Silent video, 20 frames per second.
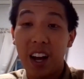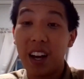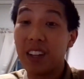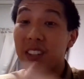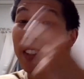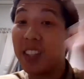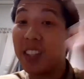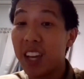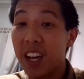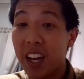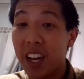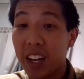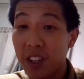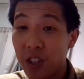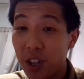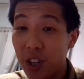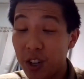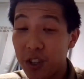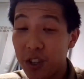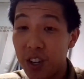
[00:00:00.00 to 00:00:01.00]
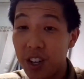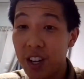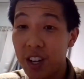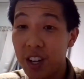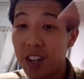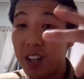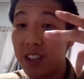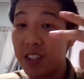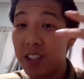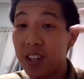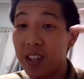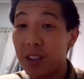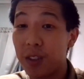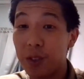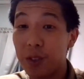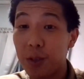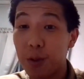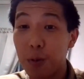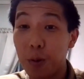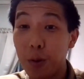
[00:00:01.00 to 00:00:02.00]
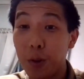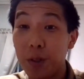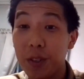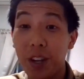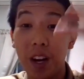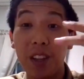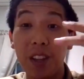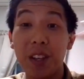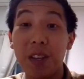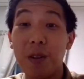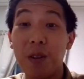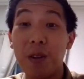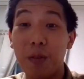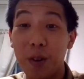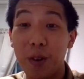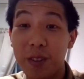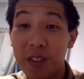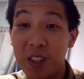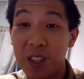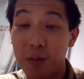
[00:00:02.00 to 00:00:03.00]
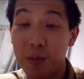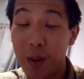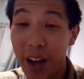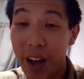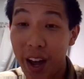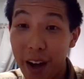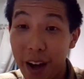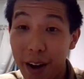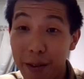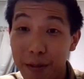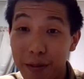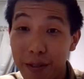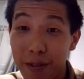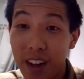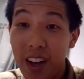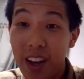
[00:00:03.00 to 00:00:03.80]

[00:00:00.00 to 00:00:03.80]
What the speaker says: singing at churches and other schools on the university's behalf,